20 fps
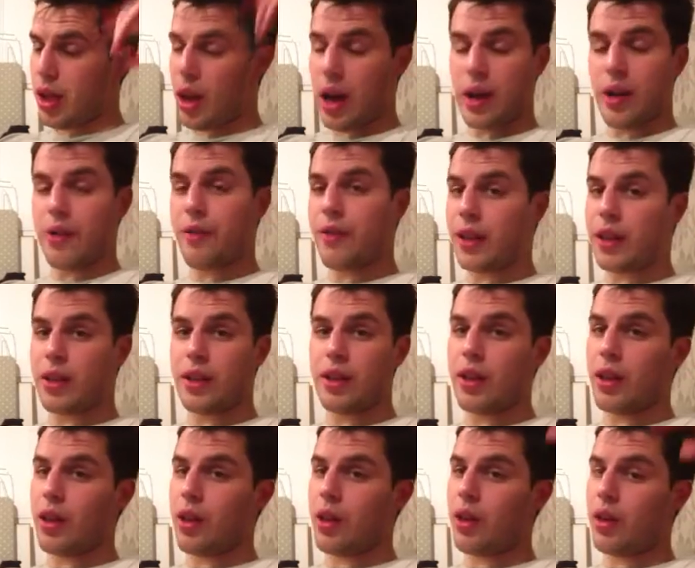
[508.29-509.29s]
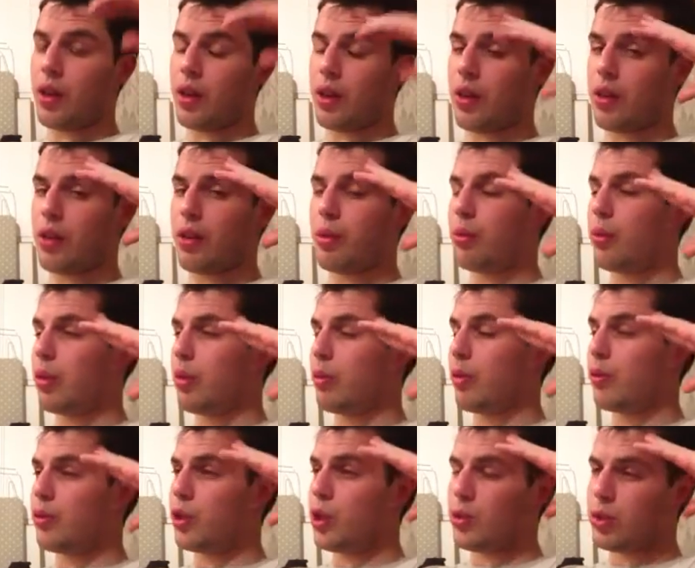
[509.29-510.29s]
I think, you know,
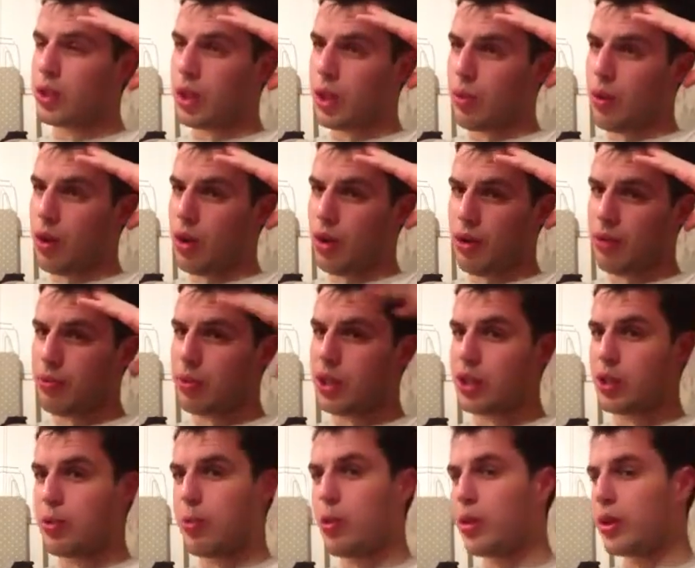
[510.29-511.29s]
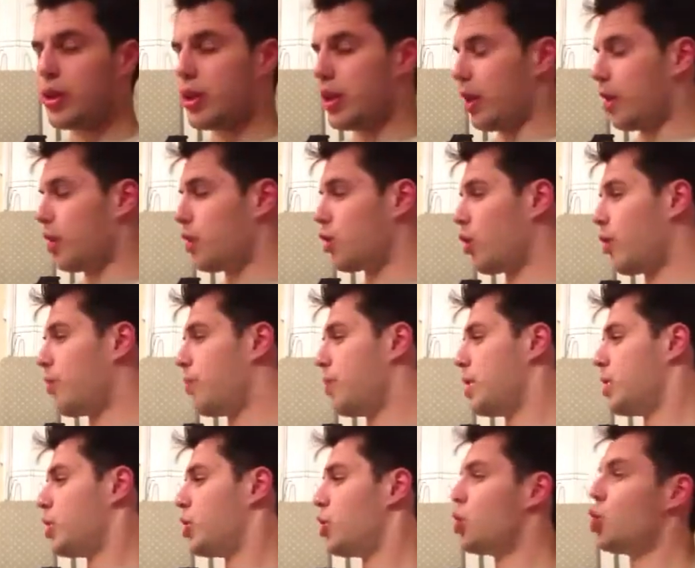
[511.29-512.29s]
with Deontay Wilder, I'm disappointed because I've
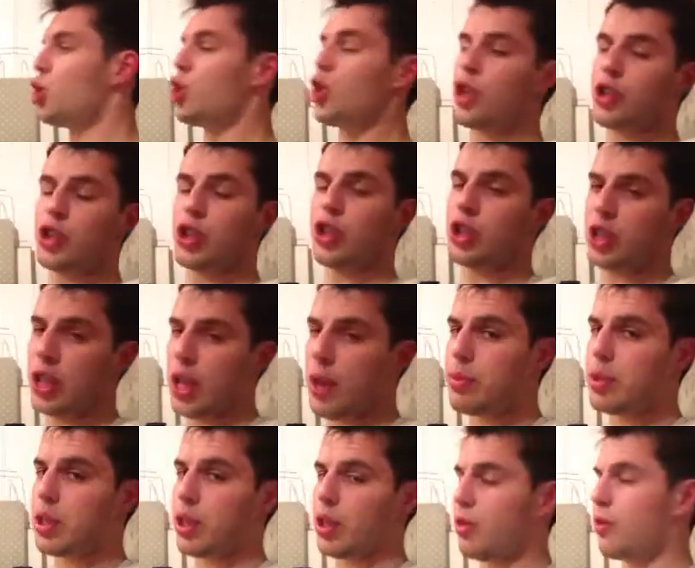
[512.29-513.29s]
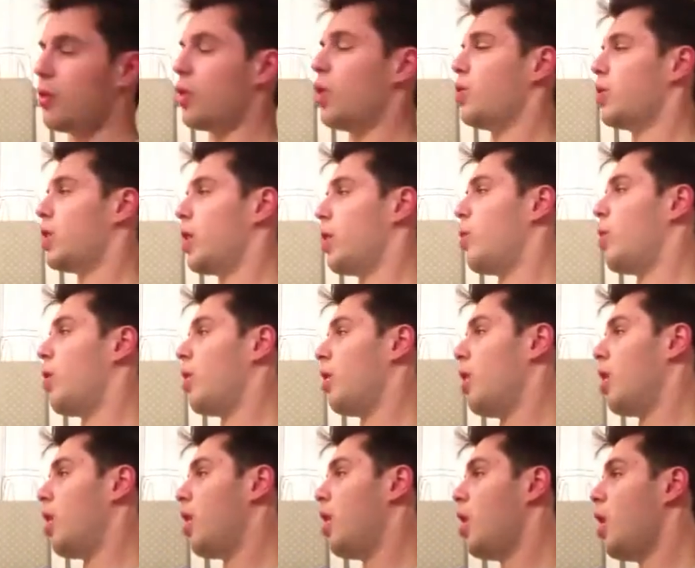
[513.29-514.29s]
been such a sceptic of Deontay
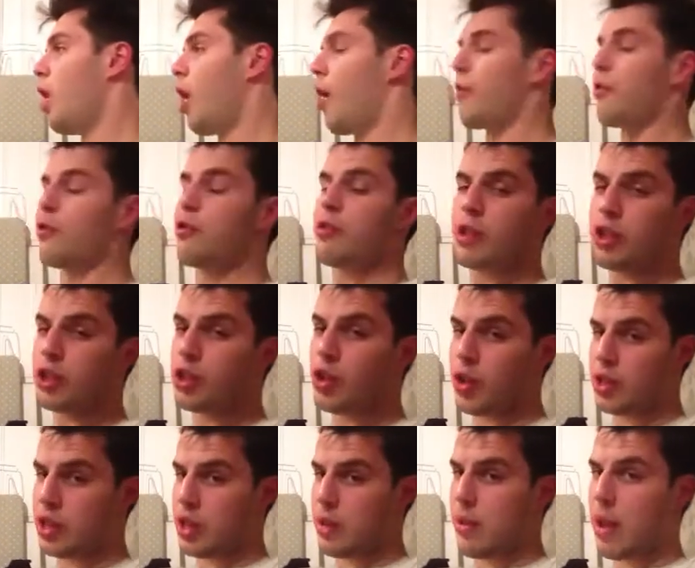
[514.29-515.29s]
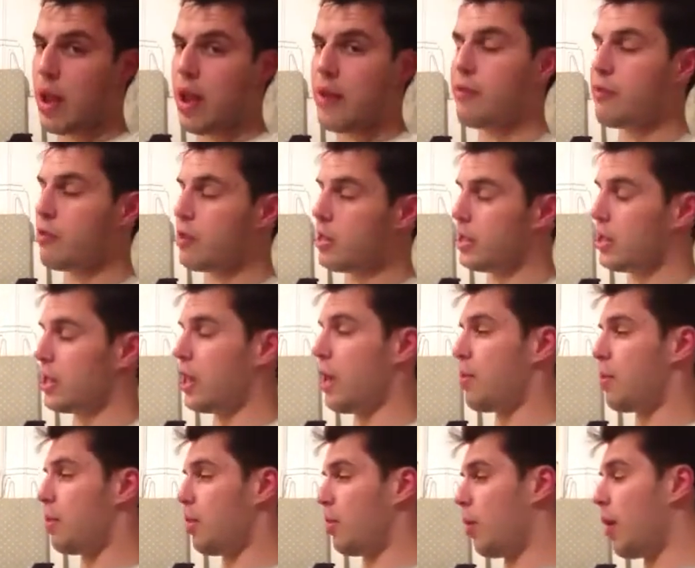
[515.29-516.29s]
Wilder. I've criticised him every
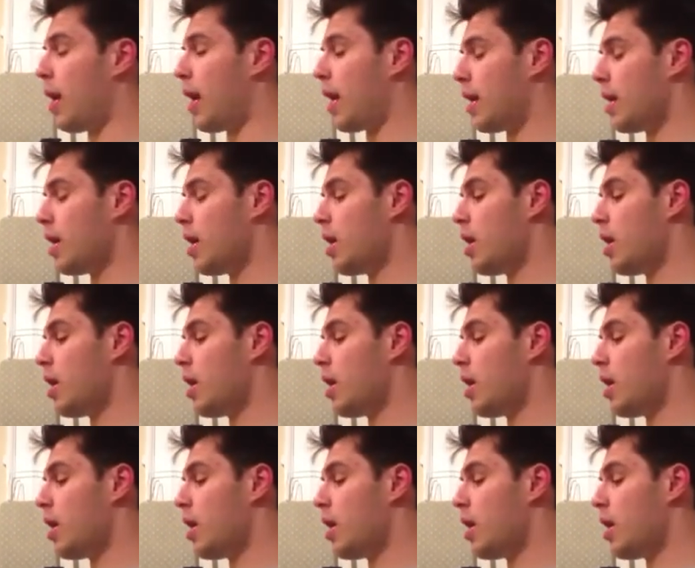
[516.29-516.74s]
step of the way.